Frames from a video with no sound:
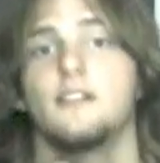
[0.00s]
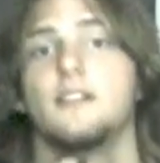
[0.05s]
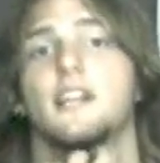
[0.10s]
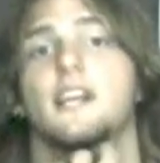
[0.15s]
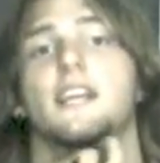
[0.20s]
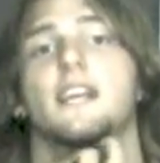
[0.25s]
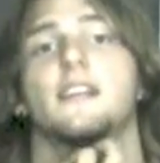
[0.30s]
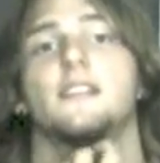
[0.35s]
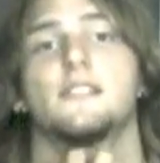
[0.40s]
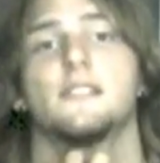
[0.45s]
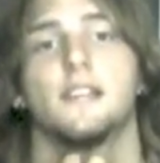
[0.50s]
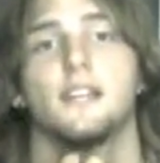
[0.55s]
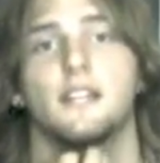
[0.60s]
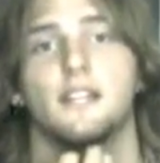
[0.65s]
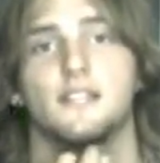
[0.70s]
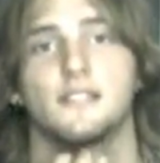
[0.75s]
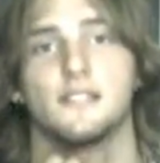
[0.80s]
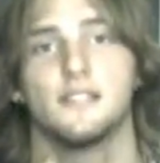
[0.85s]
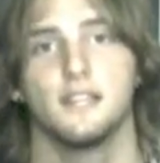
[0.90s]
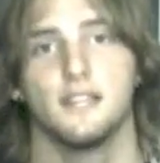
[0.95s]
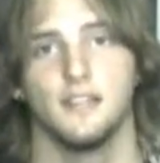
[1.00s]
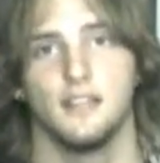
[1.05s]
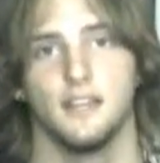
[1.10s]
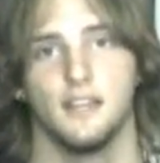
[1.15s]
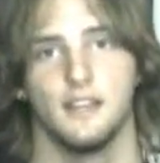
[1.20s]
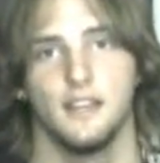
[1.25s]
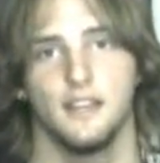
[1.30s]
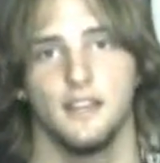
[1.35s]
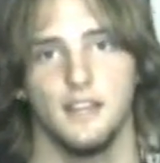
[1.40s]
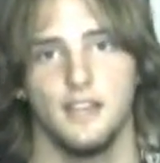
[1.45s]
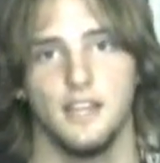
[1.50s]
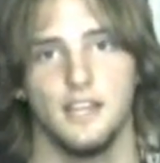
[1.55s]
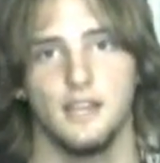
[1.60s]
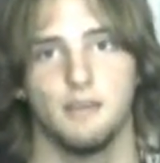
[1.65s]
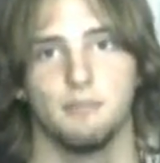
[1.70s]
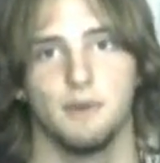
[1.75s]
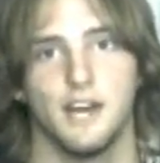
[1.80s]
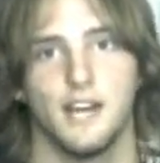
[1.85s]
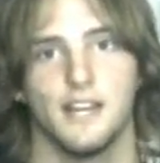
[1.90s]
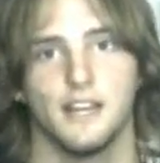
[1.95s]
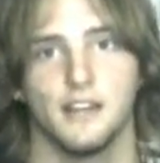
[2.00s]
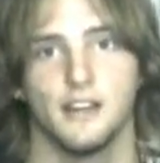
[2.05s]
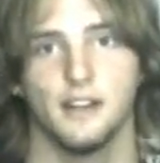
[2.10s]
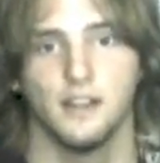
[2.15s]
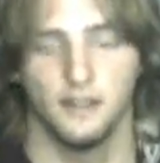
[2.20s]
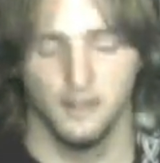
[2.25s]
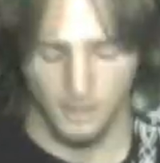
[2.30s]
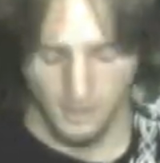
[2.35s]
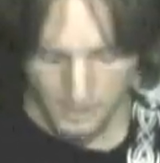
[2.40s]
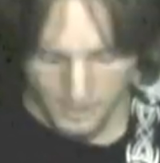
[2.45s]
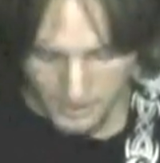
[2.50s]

like I said, it's in E minor.